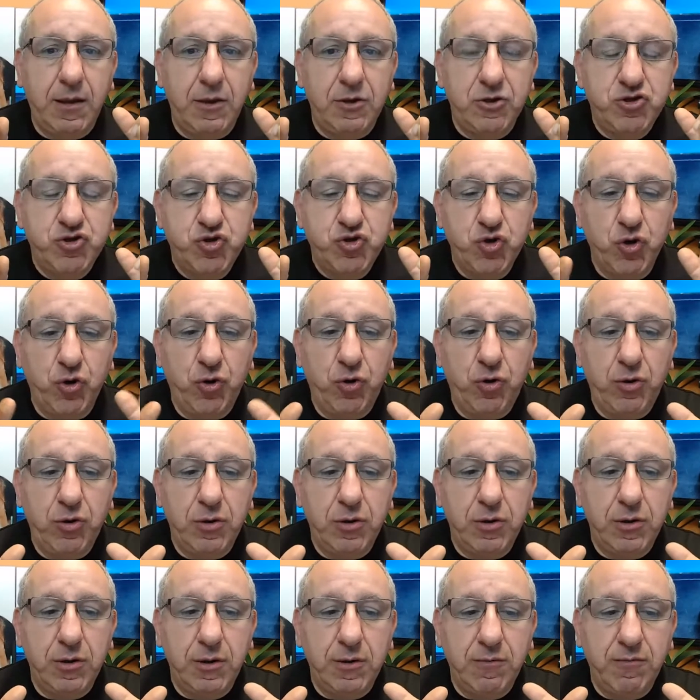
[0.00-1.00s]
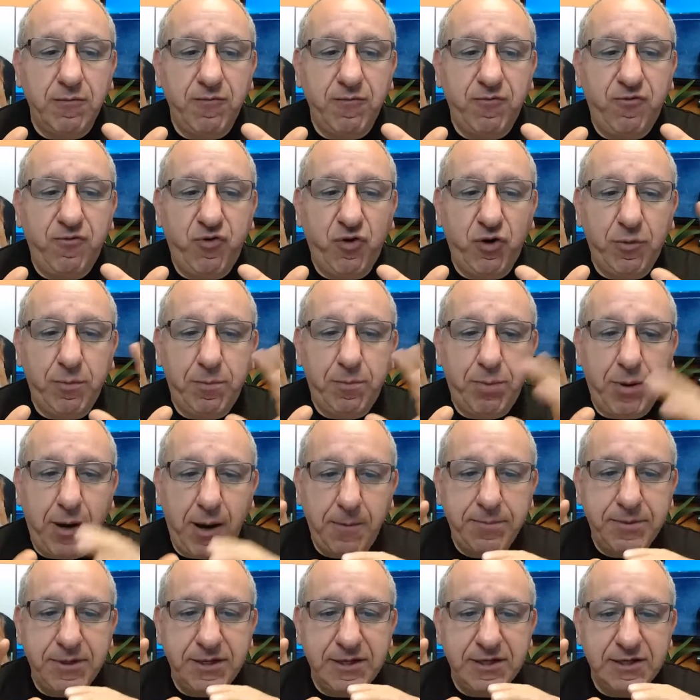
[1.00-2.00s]
So for
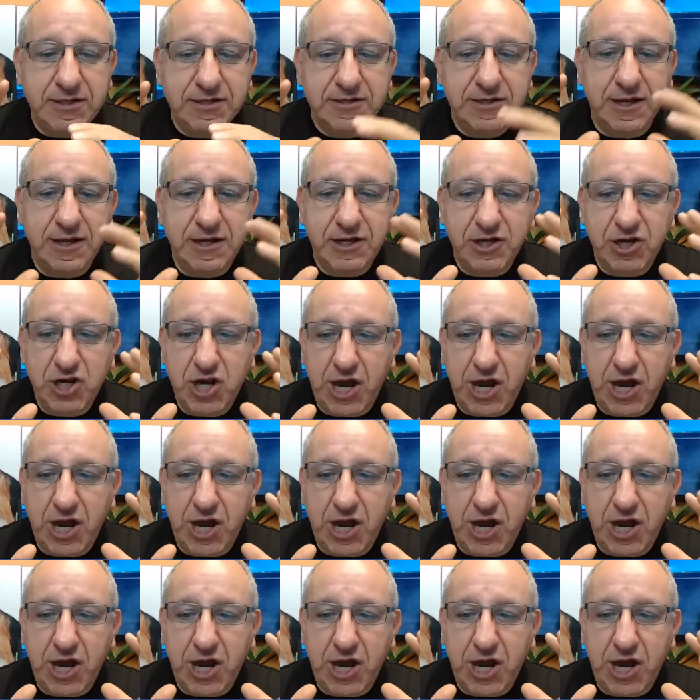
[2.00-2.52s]
puppies and